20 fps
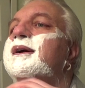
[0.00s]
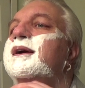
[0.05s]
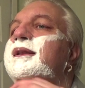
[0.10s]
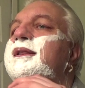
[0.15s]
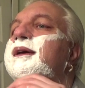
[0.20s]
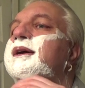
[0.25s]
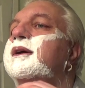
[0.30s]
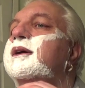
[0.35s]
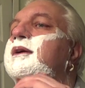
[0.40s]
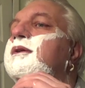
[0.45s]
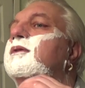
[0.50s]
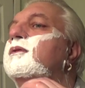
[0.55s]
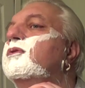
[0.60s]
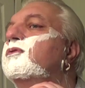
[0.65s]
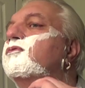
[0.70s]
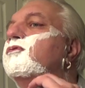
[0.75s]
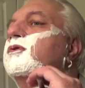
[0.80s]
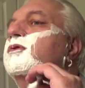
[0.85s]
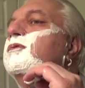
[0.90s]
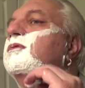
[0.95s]
and they go
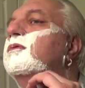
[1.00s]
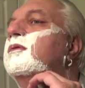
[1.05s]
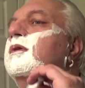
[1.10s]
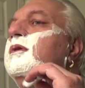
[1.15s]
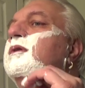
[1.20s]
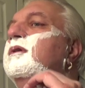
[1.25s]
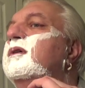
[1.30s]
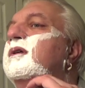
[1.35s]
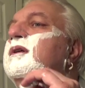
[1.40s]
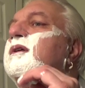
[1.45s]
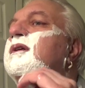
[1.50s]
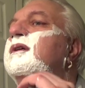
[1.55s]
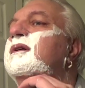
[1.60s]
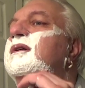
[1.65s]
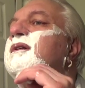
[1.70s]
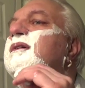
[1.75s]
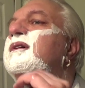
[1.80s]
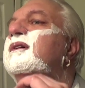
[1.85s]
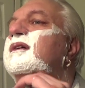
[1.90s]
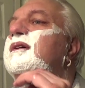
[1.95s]
through
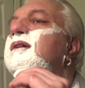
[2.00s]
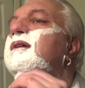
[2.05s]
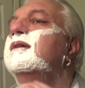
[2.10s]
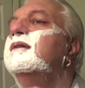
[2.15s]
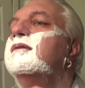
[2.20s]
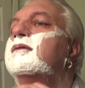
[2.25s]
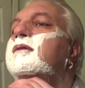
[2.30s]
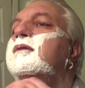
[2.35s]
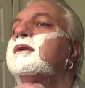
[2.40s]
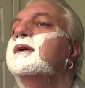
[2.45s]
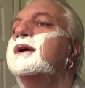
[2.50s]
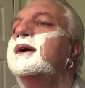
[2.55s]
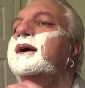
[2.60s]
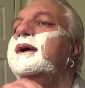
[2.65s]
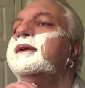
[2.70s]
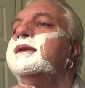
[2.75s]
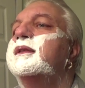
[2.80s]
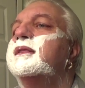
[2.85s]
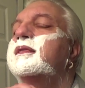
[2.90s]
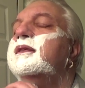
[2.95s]
all
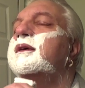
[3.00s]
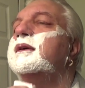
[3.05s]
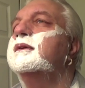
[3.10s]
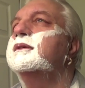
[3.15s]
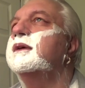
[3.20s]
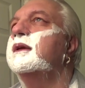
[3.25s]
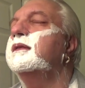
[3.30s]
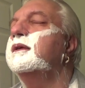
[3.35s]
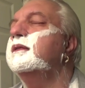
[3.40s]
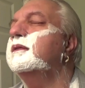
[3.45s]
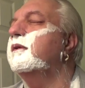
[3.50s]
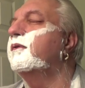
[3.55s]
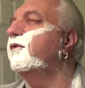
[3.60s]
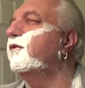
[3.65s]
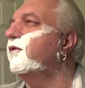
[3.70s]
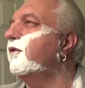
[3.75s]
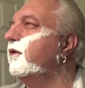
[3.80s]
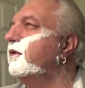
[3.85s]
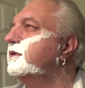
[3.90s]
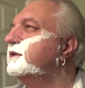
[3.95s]
kinds of things. I think the
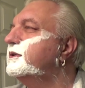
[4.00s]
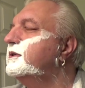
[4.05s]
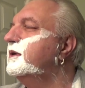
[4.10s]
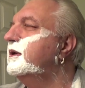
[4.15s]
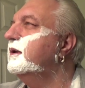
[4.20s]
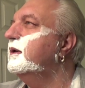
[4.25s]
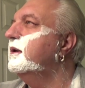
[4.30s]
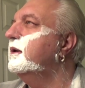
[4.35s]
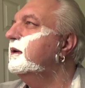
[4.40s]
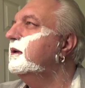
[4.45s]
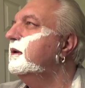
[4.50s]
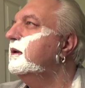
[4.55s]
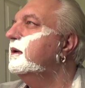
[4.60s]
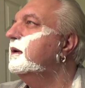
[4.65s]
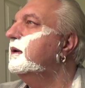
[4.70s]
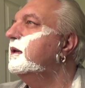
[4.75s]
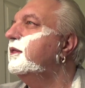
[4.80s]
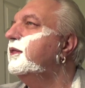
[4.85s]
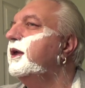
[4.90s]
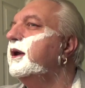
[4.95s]
first
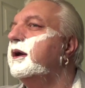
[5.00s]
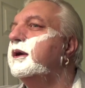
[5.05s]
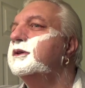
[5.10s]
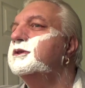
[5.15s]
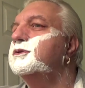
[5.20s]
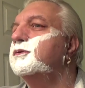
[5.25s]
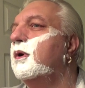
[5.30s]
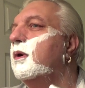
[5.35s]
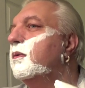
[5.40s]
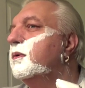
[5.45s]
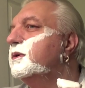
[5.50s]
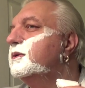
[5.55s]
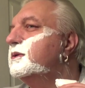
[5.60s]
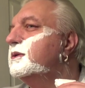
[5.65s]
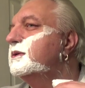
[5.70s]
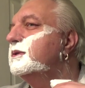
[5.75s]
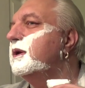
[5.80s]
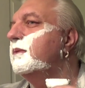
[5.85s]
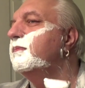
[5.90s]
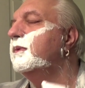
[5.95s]
thing I saw was
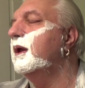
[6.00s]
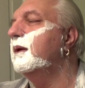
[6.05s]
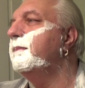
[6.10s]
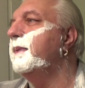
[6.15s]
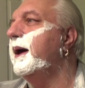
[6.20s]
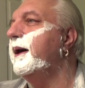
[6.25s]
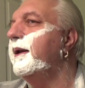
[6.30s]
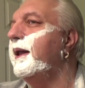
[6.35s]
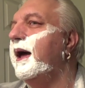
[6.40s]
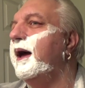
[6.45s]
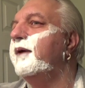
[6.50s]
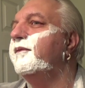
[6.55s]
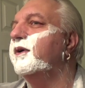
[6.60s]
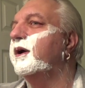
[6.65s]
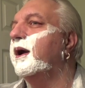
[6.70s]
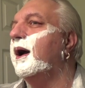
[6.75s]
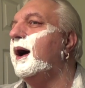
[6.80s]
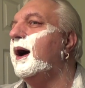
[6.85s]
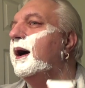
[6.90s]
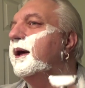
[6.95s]
something about
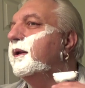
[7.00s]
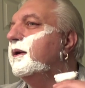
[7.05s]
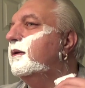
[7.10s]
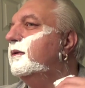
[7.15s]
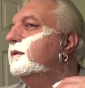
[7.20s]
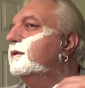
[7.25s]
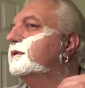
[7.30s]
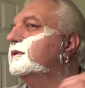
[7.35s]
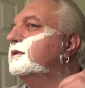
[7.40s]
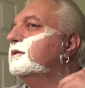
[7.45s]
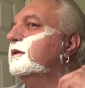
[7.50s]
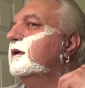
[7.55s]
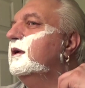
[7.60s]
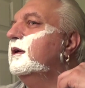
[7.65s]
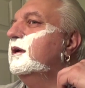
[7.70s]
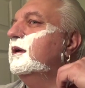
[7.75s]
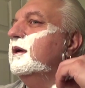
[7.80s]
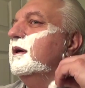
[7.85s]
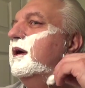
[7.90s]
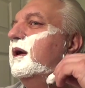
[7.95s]
avocados,
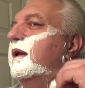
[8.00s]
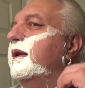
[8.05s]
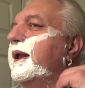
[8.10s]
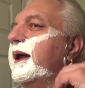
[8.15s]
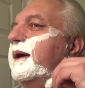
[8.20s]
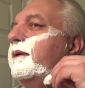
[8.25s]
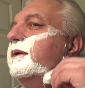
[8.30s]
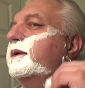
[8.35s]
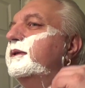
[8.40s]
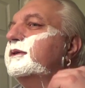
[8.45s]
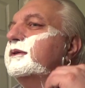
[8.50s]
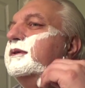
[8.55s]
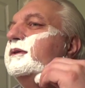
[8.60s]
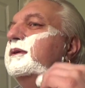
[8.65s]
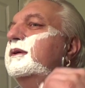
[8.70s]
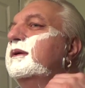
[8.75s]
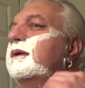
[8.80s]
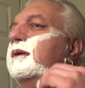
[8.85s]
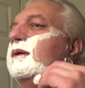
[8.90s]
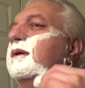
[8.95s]
and now it's
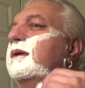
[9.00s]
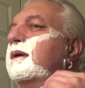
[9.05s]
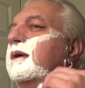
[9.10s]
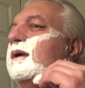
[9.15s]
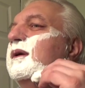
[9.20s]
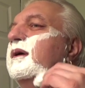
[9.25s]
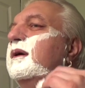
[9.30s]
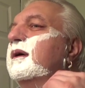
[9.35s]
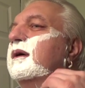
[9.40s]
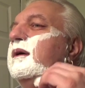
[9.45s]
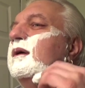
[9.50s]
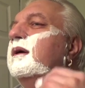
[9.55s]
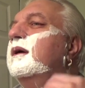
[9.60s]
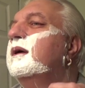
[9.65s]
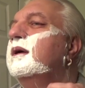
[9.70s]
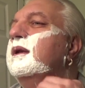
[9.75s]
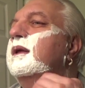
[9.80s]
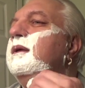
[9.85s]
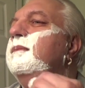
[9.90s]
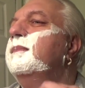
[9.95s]

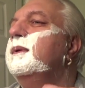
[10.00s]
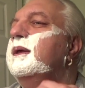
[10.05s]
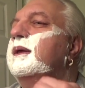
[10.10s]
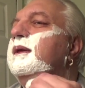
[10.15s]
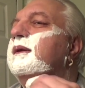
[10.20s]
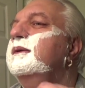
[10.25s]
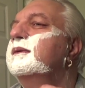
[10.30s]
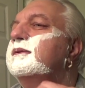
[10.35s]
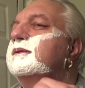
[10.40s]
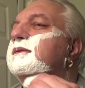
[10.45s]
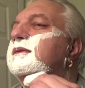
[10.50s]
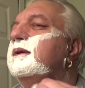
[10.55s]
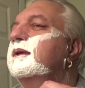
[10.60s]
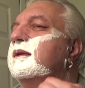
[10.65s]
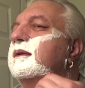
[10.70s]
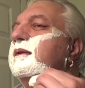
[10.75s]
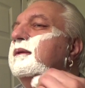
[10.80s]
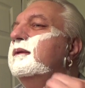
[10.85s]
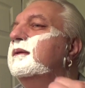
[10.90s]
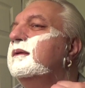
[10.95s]
honeybees
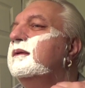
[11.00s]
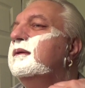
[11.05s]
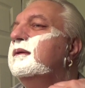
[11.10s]
and.